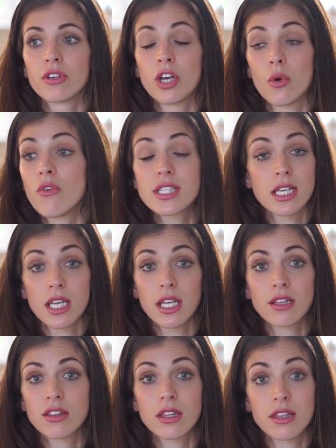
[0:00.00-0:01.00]
You know,
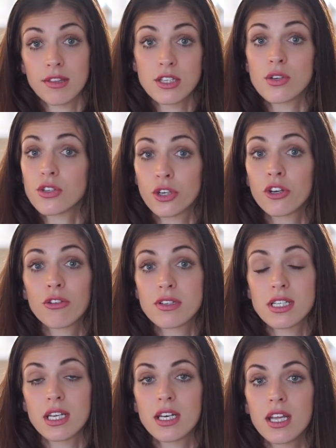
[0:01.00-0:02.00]
obviously, there's no
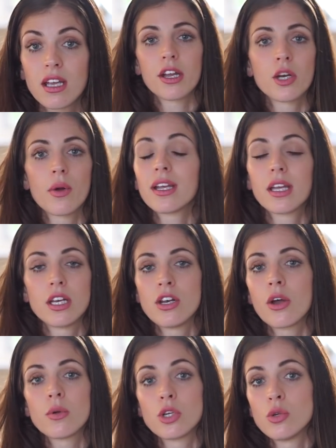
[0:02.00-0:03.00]
security in it. You know, I could get
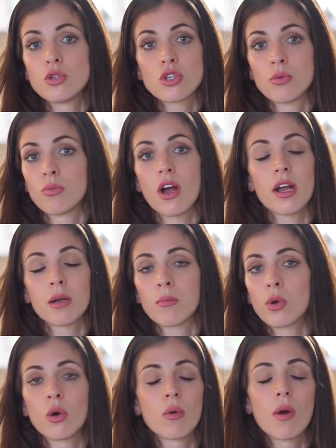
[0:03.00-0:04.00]
no YouTube work and
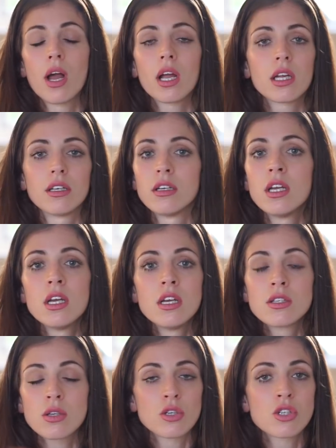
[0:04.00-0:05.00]
blog work and
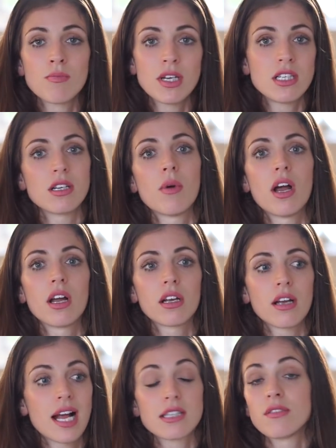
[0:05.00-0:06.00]
social media
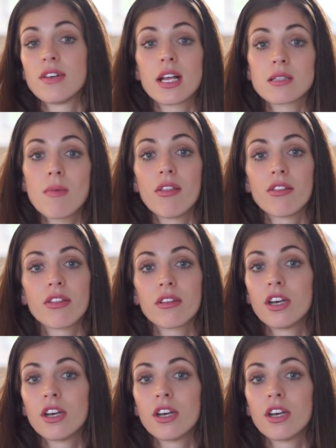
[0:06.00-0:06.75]
work as of next month.